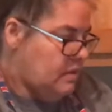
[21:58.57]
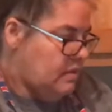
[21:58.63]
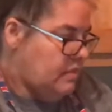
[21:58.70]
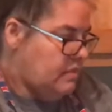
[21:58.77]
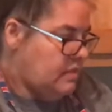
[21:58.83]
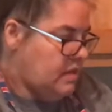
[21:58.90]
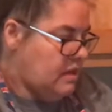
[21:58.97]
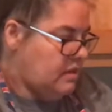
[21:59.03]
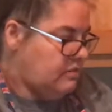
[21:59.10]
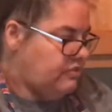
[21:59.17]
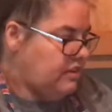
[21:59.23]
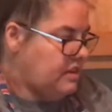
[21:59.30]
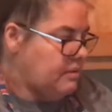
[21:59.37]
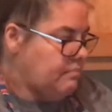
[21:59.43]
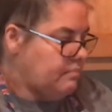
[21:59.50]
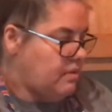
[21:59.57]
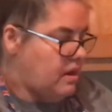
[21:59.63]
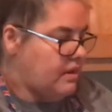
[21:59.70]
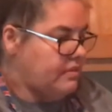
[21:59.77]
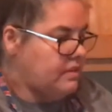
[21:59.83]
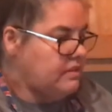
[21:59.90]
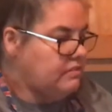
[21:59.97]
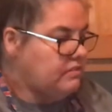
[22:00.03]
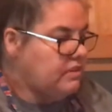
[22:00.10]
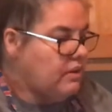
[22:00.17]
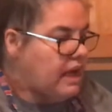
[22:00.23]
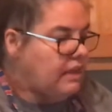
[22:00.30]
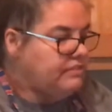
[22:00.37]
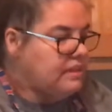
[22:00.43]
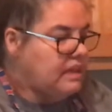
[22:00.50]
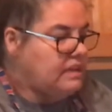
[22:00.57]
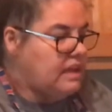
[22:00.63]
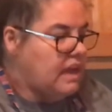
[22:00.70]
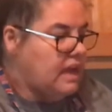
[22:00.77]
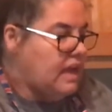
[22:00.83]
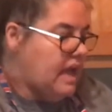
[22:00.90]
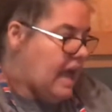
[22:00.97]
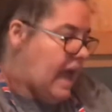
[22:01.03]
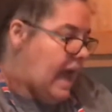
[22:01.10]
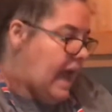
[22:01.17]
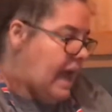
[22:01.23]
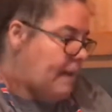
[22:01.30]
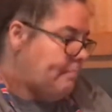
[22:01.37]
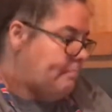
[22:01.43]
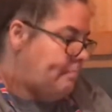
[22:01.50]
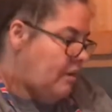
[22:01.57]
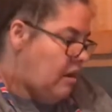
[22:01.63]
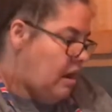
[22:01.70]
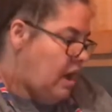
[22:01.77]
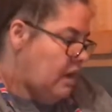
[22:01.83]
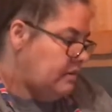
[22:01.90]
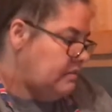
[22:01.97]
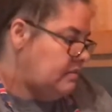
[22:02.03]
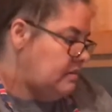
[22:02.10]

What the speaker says: The chicken broth. And so I'll tell you, I bought